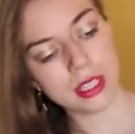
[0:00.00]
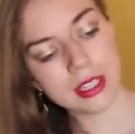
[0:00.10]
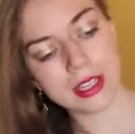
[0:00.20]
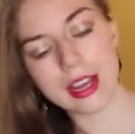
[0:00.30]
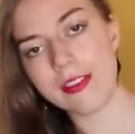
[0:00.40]
thing
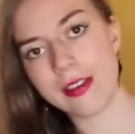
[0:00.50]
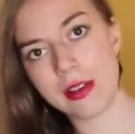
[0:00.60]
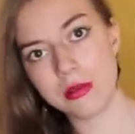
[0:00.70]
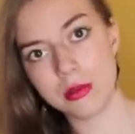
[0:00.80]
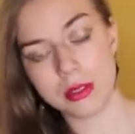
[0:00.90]
that I
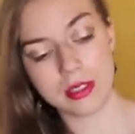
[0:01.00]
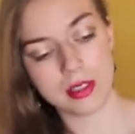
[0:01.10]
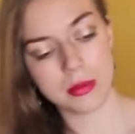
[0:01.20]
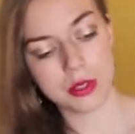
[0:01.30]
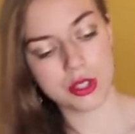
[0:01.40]
found when it
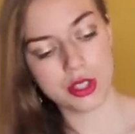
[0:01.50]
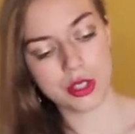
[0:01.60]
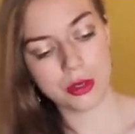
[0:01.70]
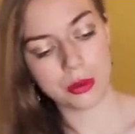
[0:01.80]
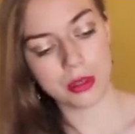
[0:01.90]
comes
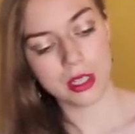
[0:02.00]
to